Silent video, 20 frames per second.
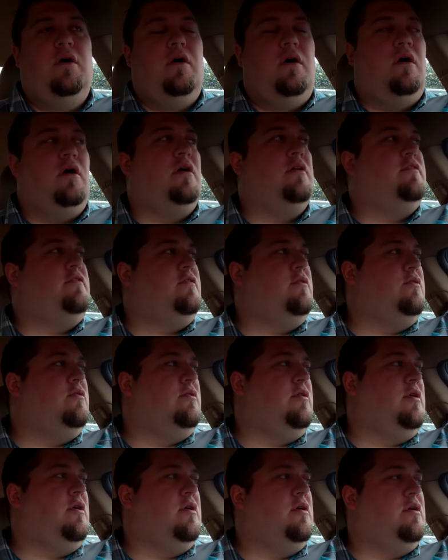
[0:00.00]
onto
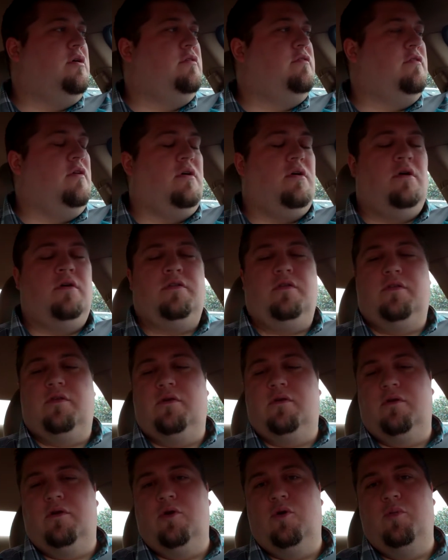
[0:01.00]
the
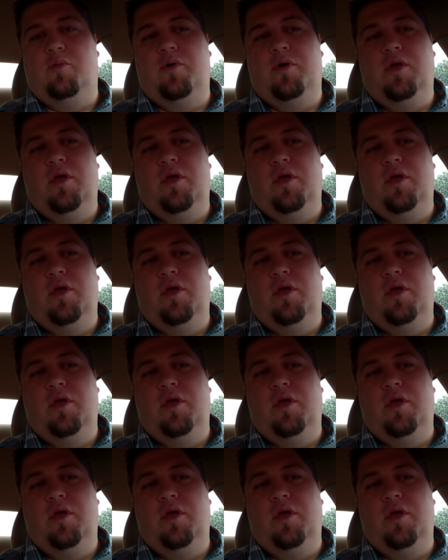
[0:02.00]
group.